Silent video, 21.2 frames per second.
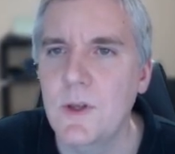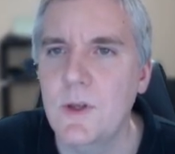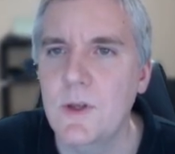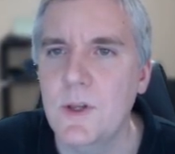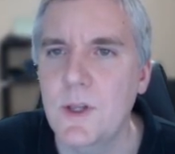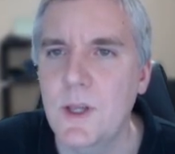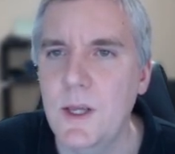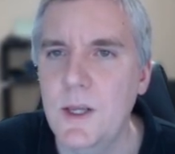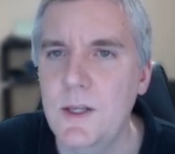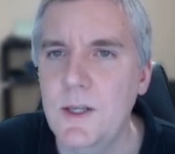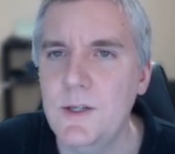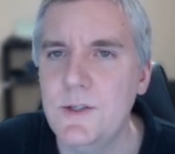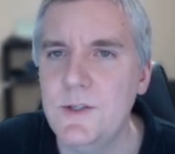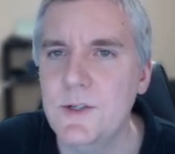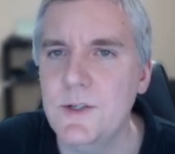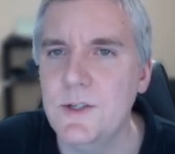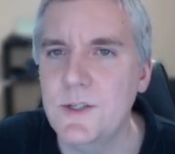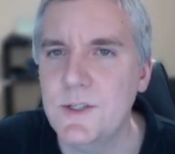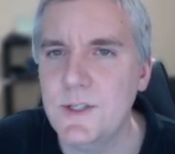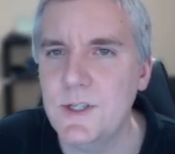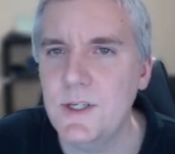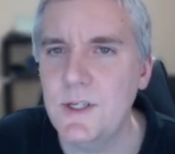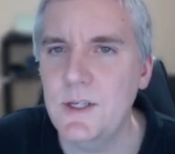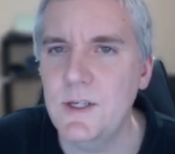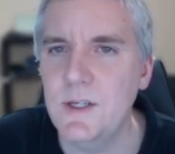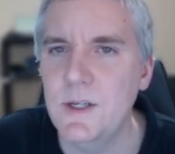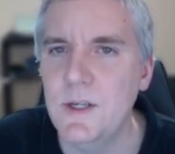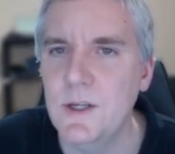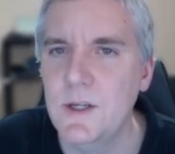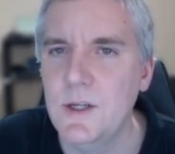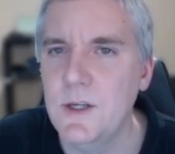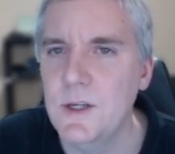Okay, and as you can see,
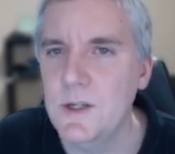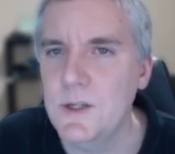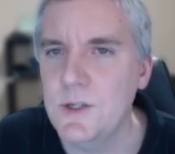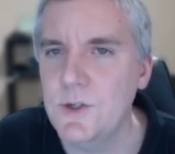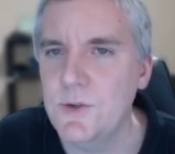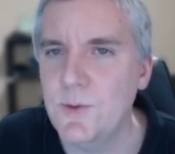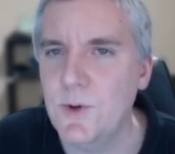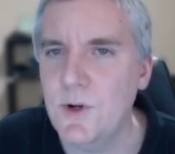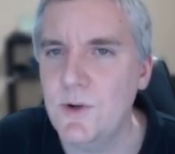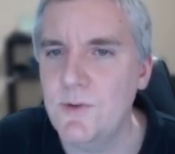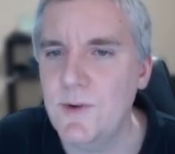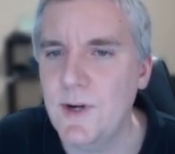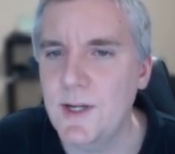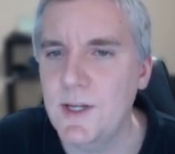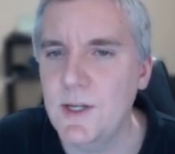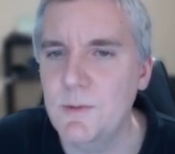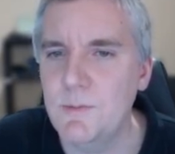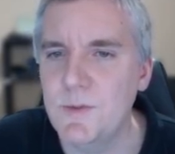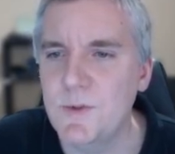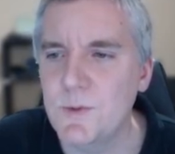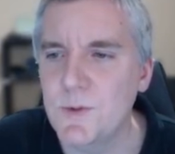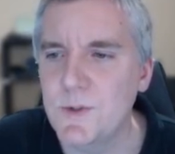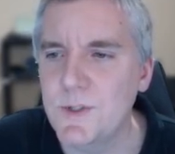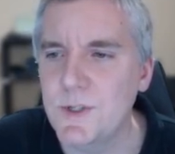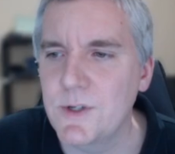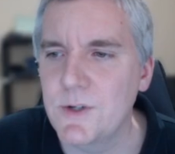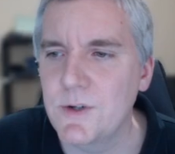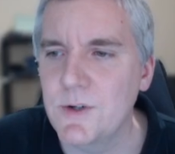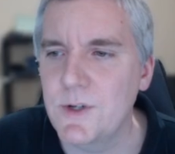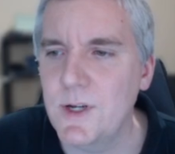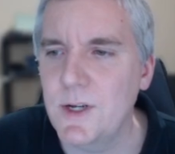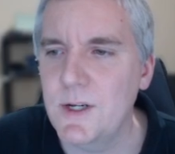12 items were
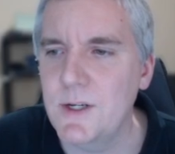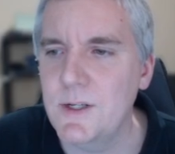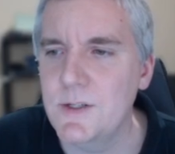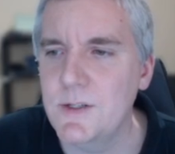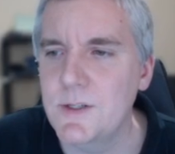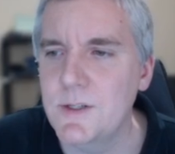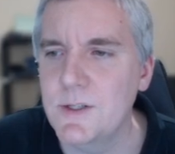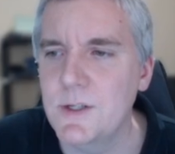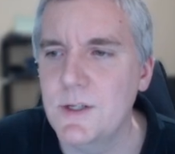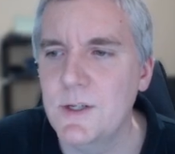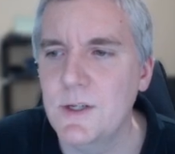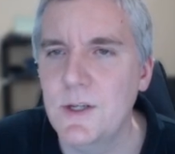synchronized.